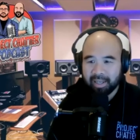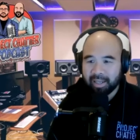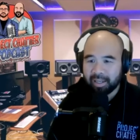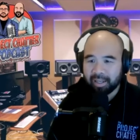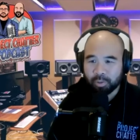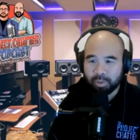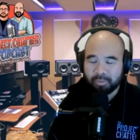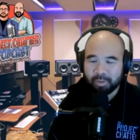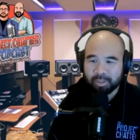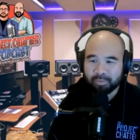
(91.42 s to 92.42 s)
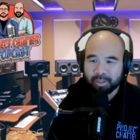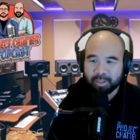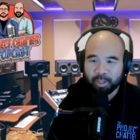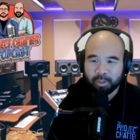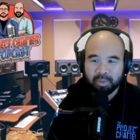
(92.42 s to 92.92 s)
21st of
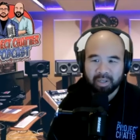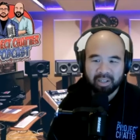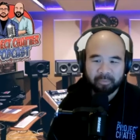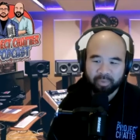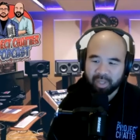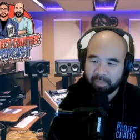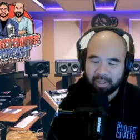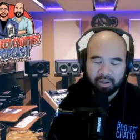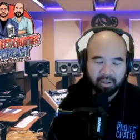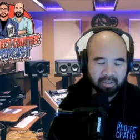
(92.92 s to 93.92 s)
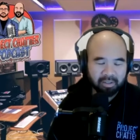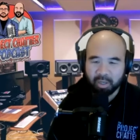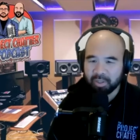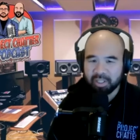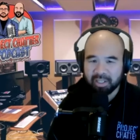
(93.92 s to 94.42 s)
October. Come along, no
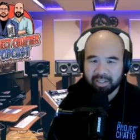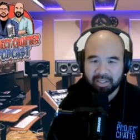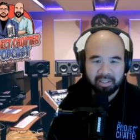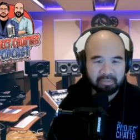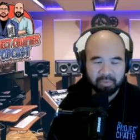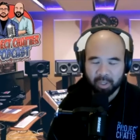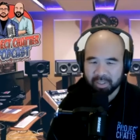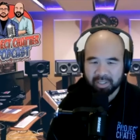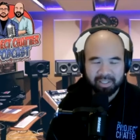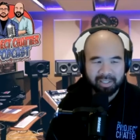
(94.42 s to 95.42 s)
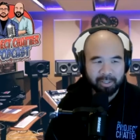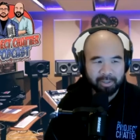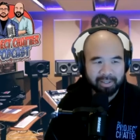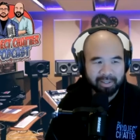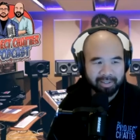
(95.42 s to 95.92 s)
agenda. No one's going to sell you
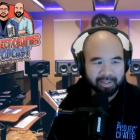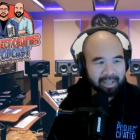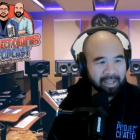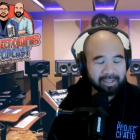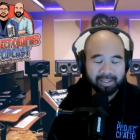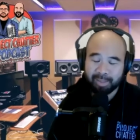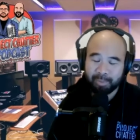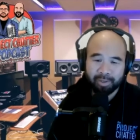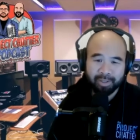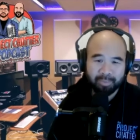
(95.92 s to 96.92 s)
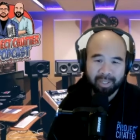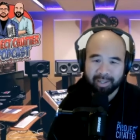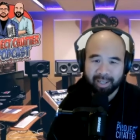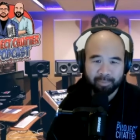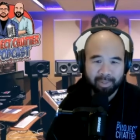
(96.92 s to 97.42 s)
anything. Just come along and meet
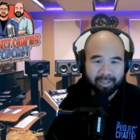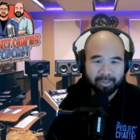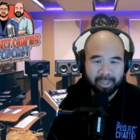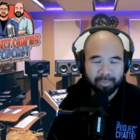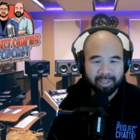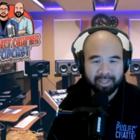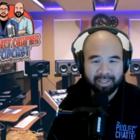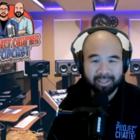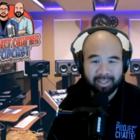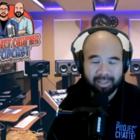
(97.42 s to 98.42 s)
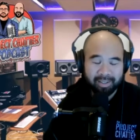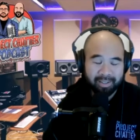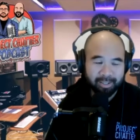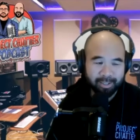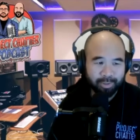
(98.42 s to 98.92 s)
like-minded people in the
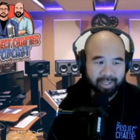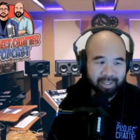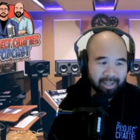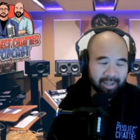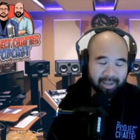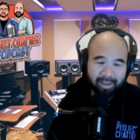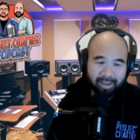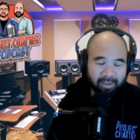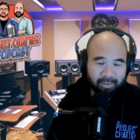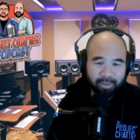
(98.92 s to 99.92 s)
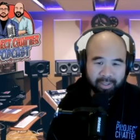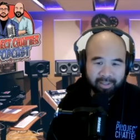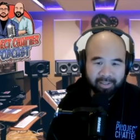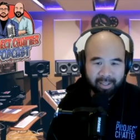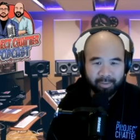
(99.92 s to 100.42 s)
industry. Have a drink,
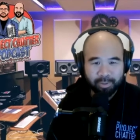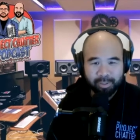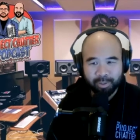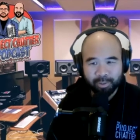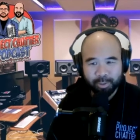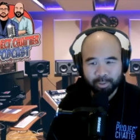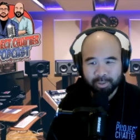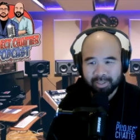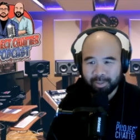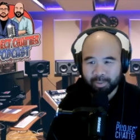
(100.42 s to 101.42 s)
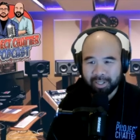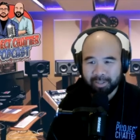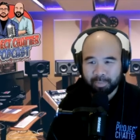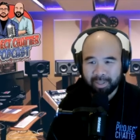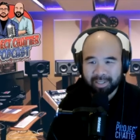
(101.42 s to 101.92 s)
stay for as long or short as you want.
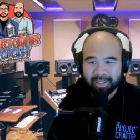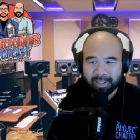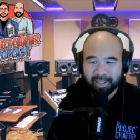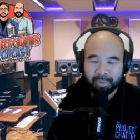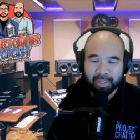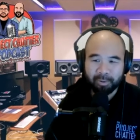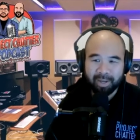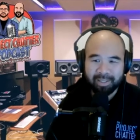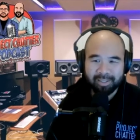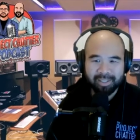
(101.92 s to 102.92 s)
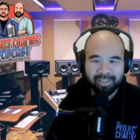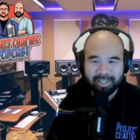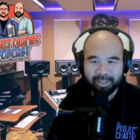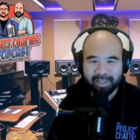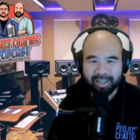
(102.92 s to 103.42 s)
But it'll be great to see
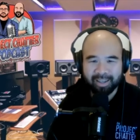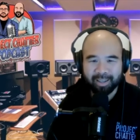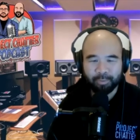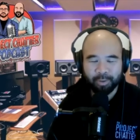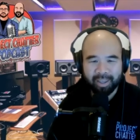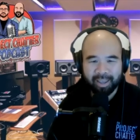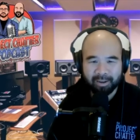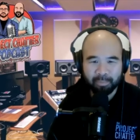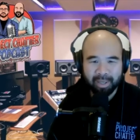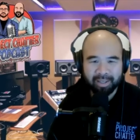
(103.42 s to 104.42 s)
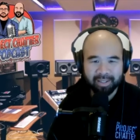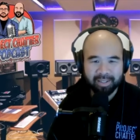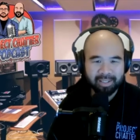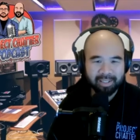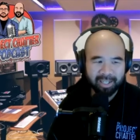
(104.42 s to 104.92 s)
you there if you can make it.
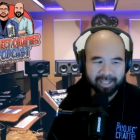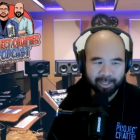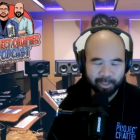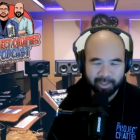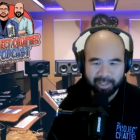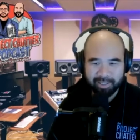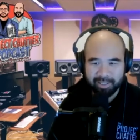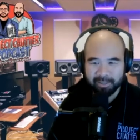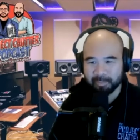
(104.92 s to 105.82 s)
Check us out on LinkedIn.